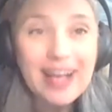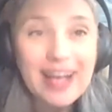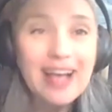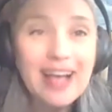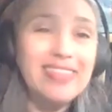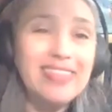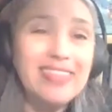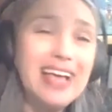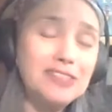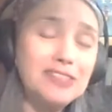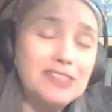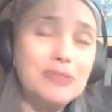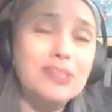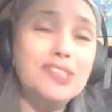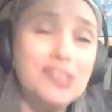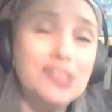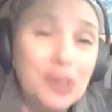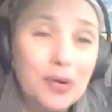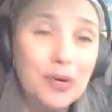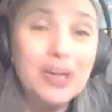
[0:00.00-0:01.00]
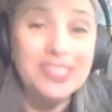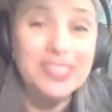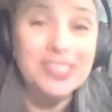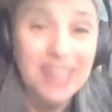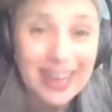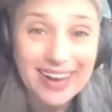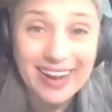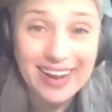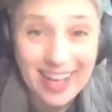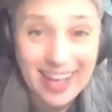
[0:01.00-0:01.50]
And that's what's so
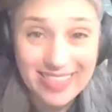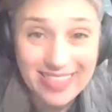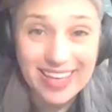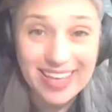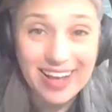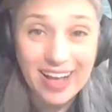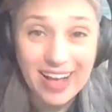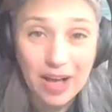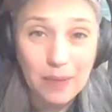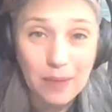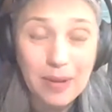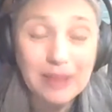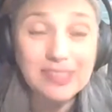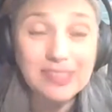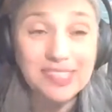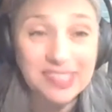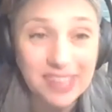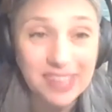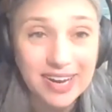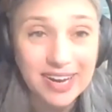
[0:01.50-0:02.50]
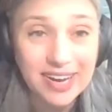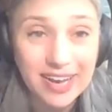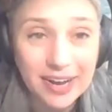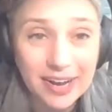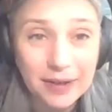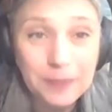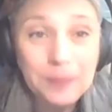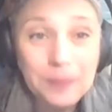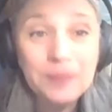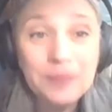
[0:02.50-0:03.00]
exciting, I think, about
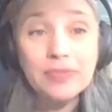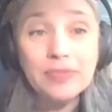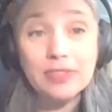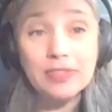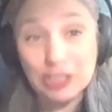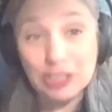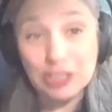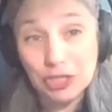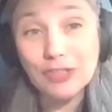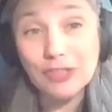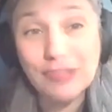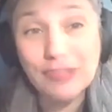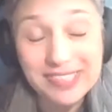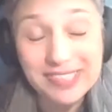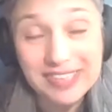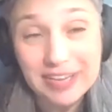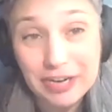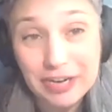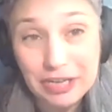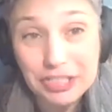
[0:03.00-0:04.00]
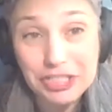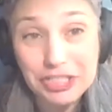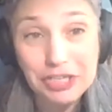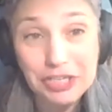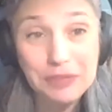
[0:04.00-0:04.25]
studying the children's literature,